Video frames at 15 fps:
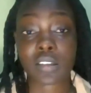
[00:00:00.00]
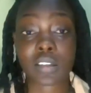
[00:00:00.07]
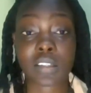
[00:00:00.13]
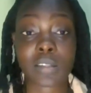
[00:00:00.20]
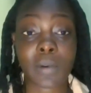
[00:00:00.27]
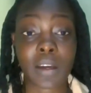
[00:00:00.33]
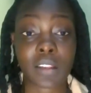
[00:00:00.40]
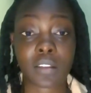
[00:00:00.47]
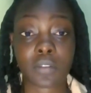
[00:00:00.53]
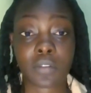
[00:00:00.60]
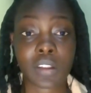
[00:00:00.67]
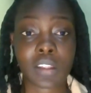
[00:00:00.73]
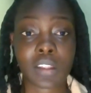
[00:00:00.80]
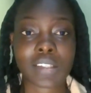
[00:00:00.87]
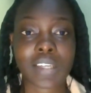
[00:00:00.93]
despite the
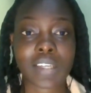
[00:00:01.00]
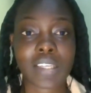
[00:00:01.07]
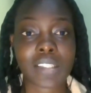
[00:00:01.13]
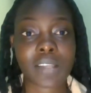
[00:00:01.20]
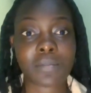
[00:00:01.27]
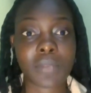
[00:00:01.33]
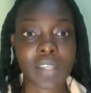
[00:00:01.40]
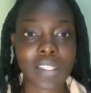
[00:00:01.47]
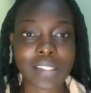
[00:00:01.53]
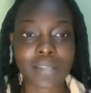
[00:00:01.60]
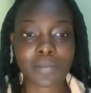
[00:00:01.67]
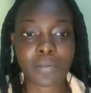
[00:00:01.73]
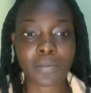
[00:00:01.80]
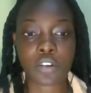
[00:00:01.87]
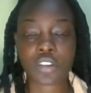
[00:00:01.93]
fact that SMEs
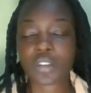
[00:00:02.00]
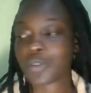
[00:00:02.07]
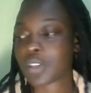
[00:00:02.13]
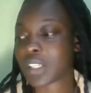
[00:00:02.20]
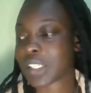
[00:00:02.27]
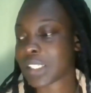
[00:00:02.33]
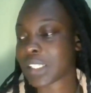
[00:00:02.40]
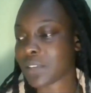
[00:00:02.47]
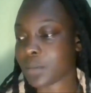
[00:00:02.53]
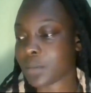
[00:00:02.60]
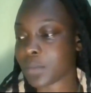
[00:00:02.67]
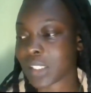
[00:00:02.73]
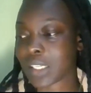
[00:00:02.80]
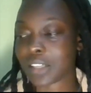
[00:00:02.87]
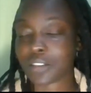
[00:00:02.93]
contribute
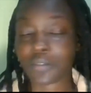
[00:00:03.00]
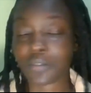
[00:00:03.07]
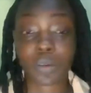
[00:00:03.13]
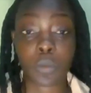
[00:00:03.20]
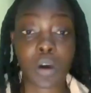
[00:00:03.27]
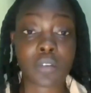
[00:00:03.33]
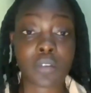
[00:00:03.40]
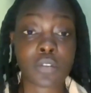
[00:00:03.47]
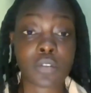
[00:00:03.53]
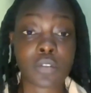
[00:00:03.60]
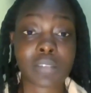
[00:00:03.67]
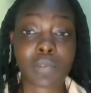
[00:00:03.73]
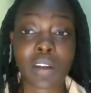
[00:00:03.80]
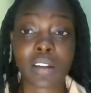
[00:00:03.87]
87% of the workforce,